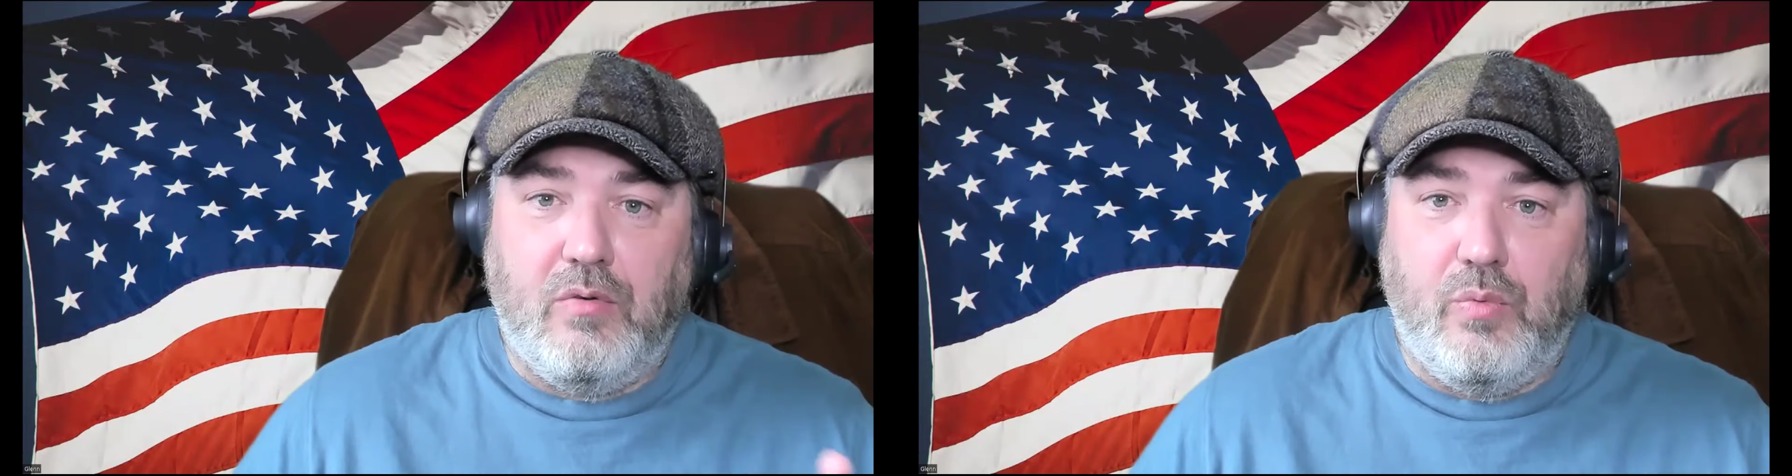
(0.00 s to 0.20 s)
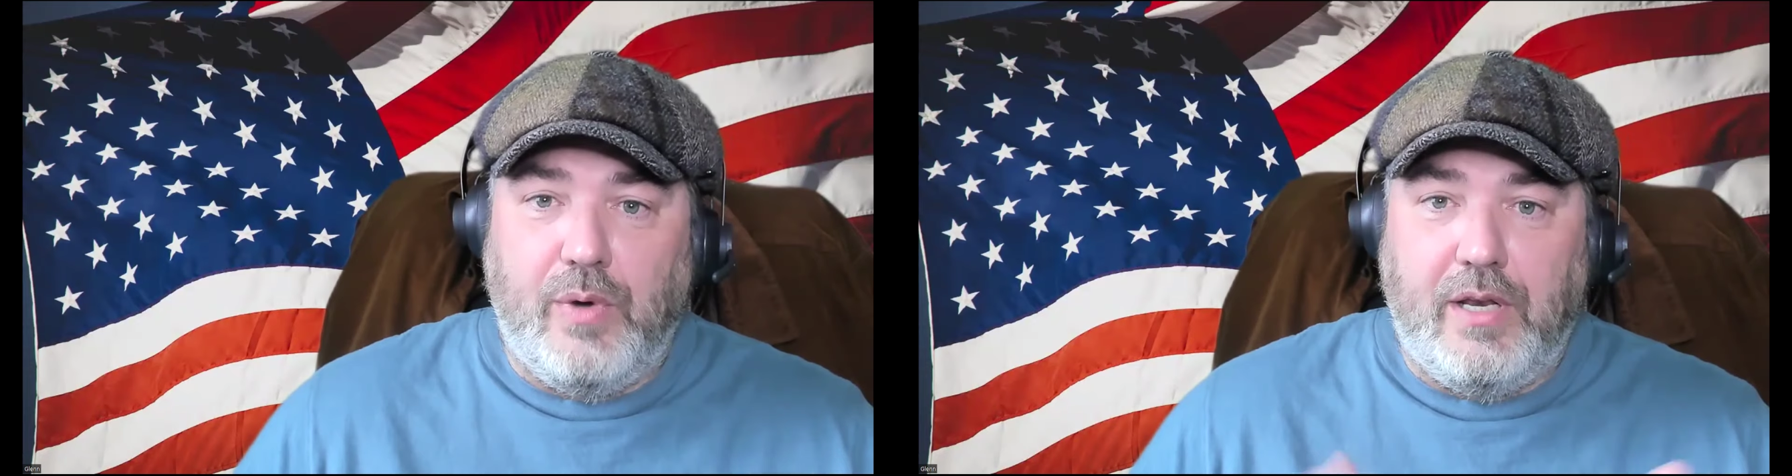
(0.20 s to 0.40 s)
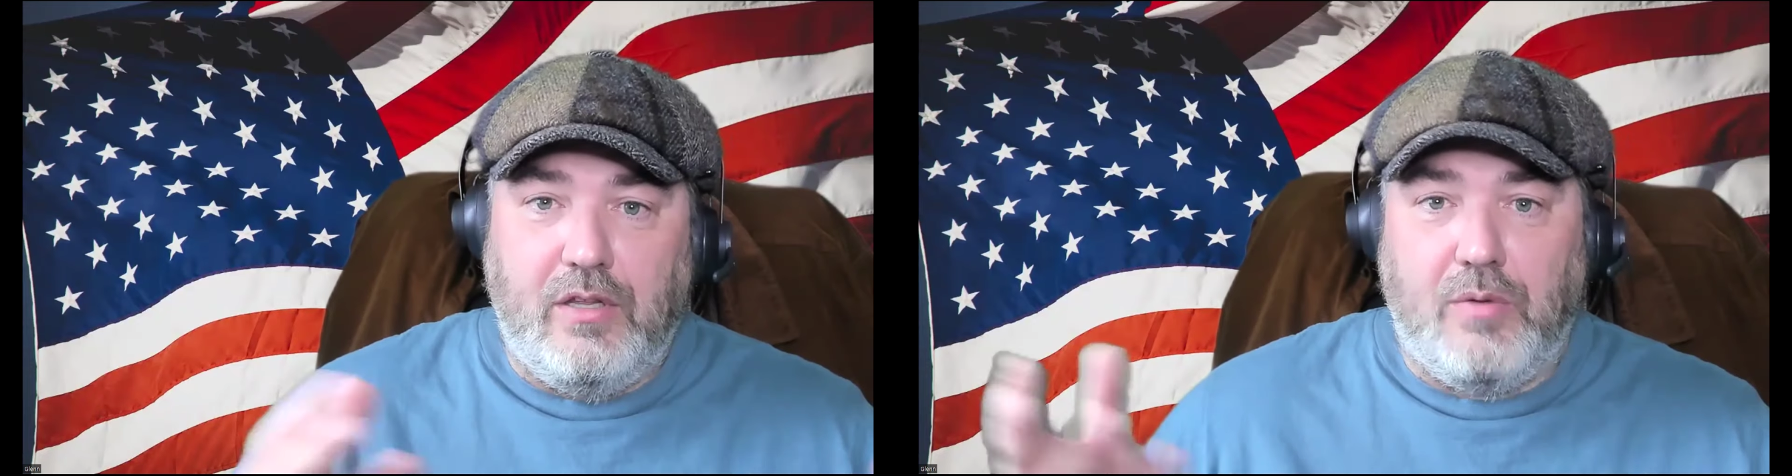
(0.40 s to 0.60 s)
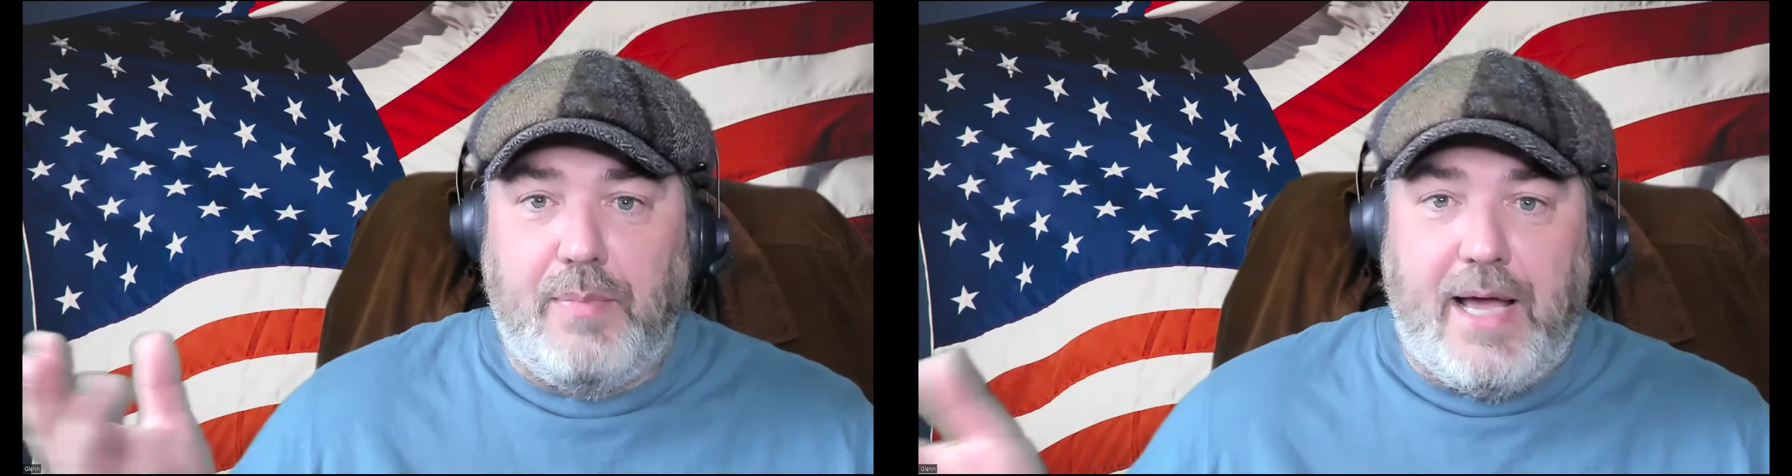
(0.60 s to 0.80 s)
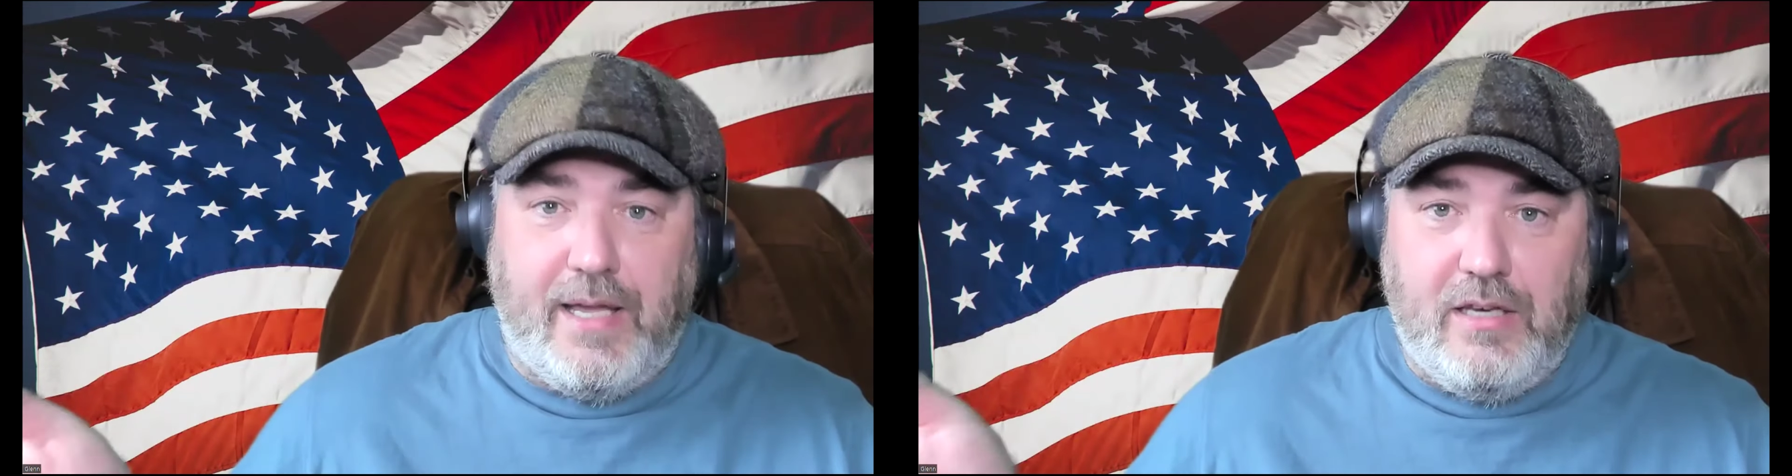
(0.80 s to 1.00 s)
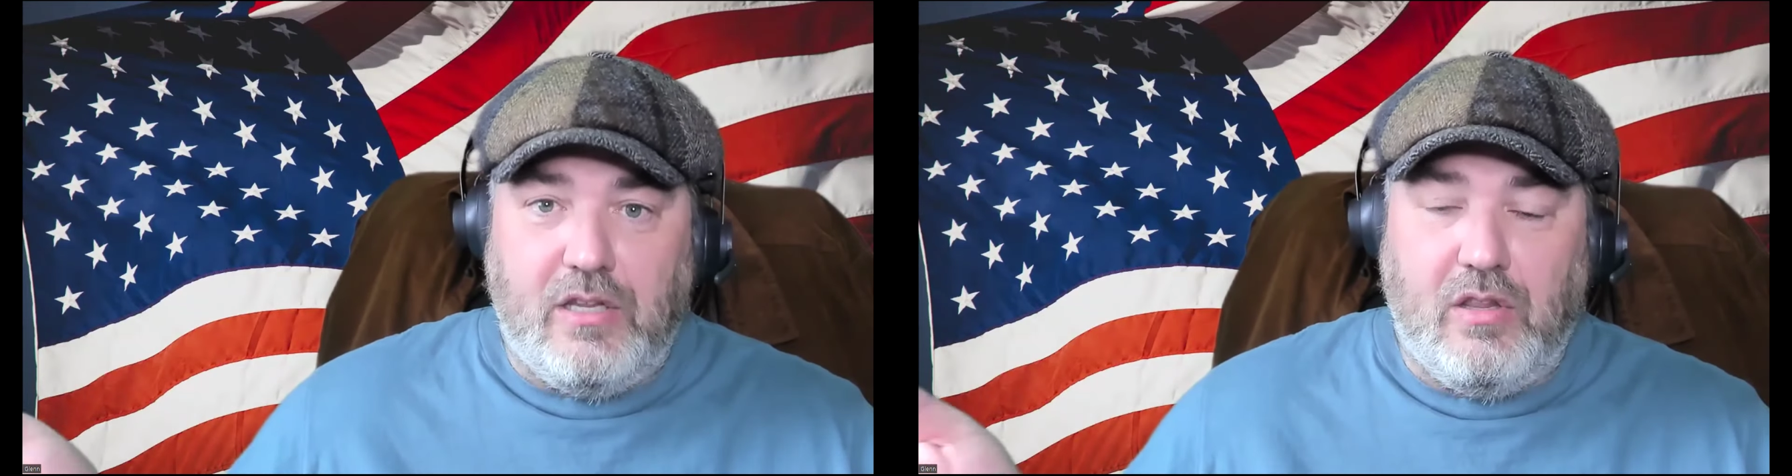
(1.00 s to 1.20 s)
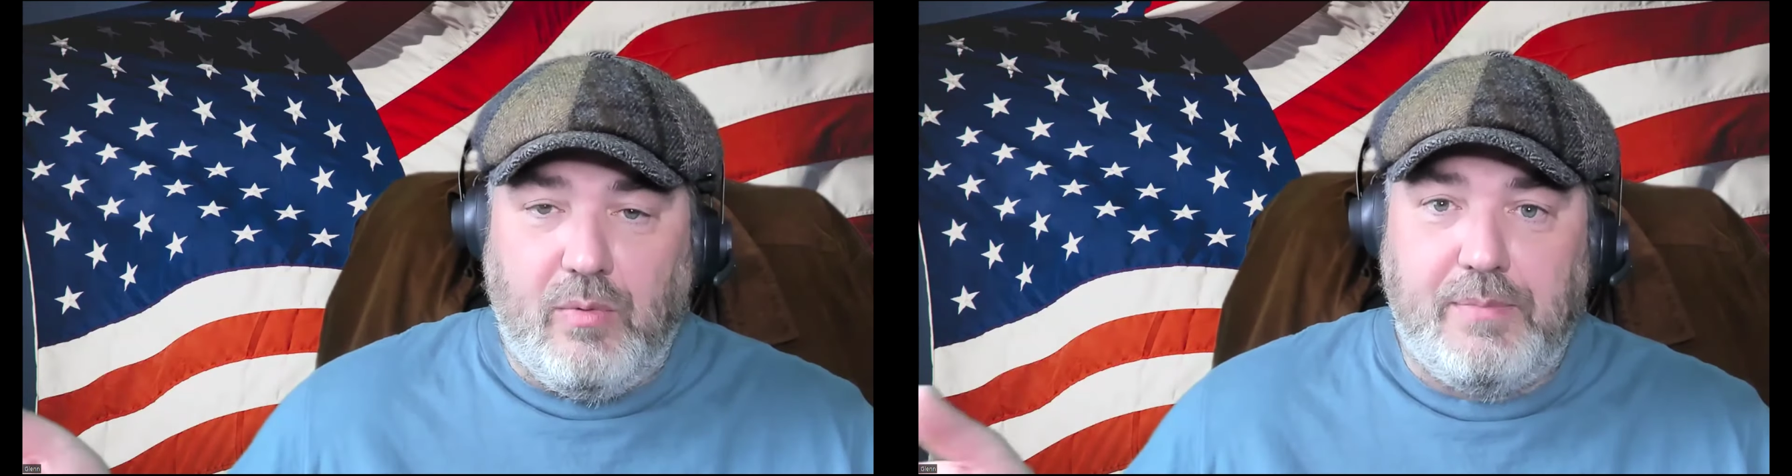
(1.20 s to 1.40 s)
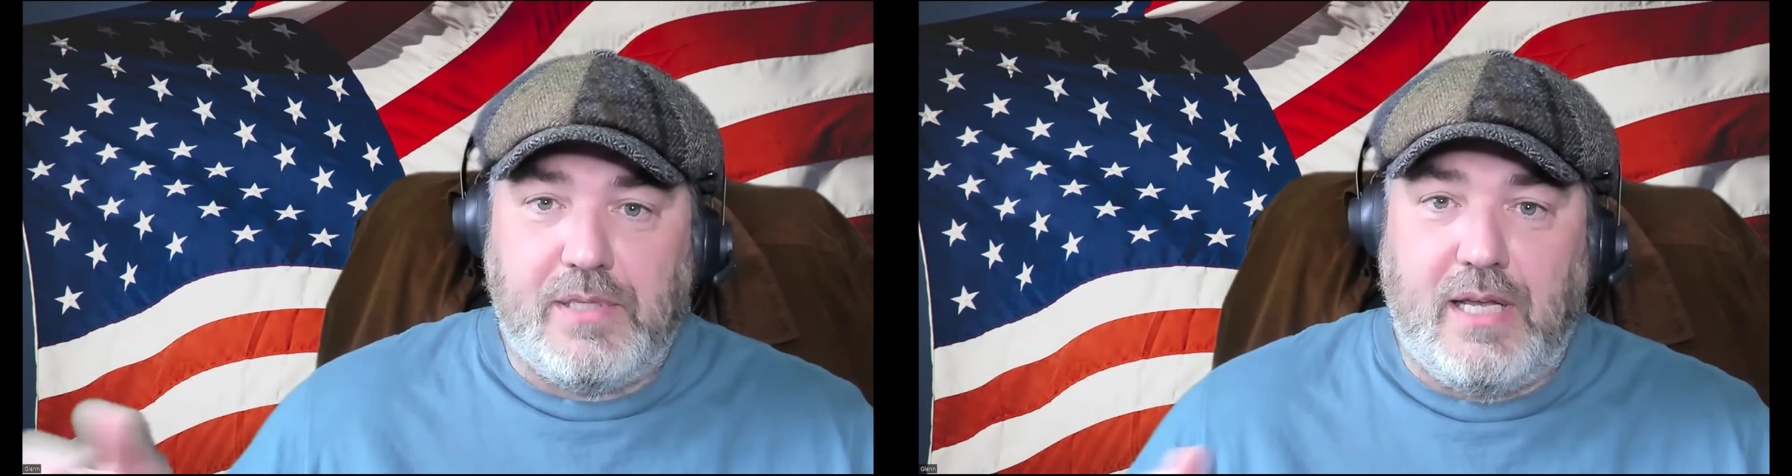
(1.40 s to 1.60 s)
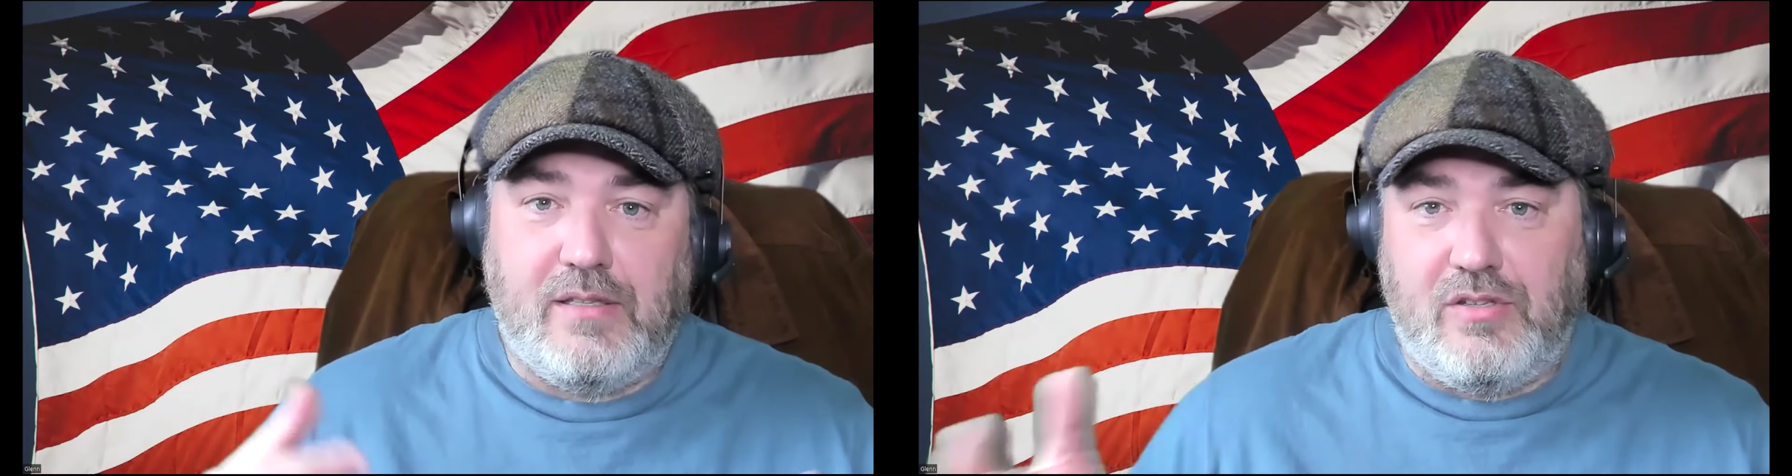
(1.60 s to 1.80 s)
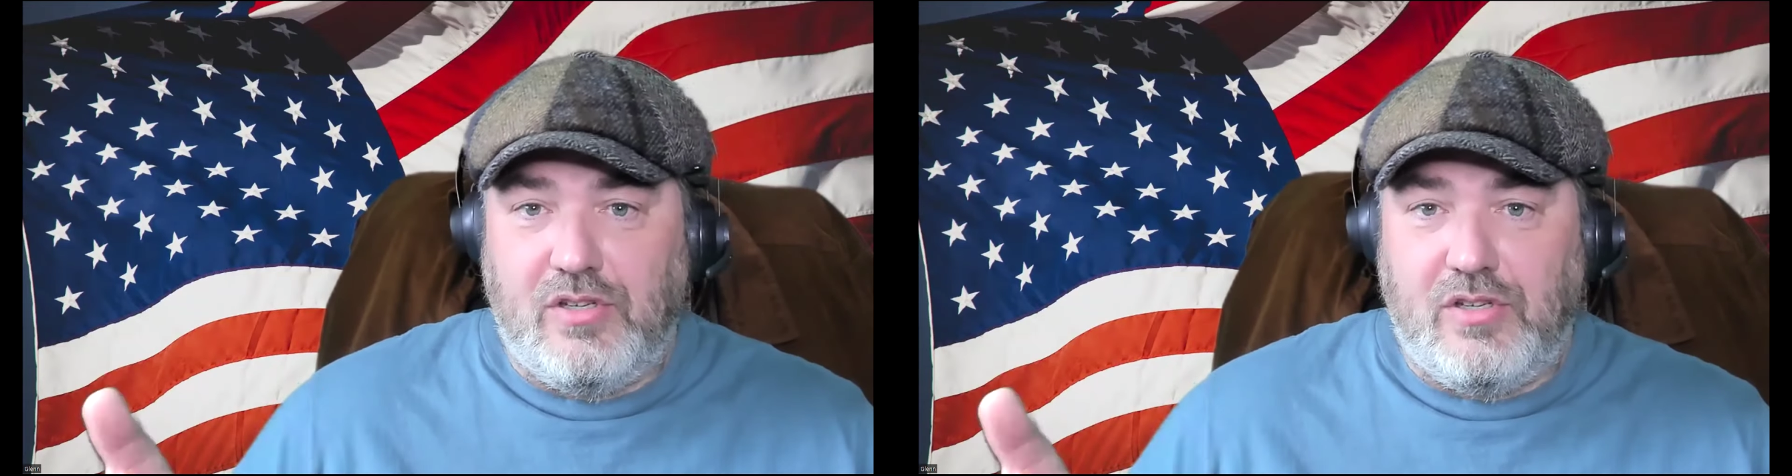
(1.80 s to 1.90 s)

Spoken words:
when you're back into the website.